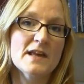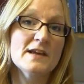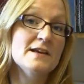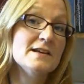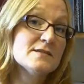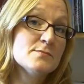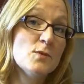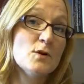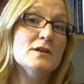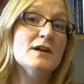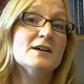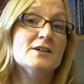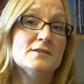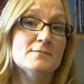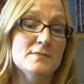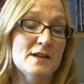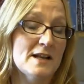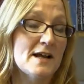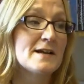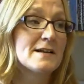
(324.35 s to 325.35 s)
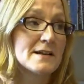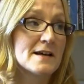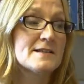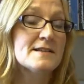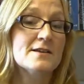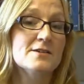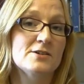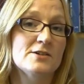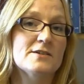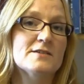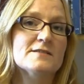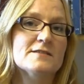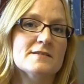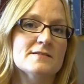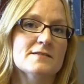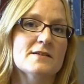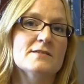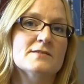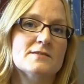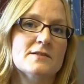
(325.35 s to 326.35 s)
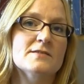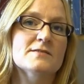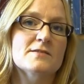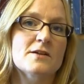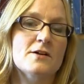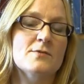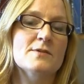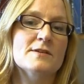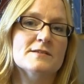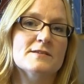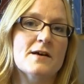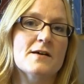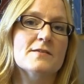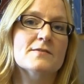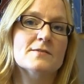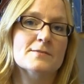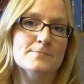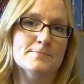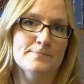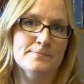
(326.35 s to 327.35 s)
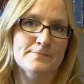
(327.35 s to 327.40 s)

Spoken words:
is more licentious, as Darwin says.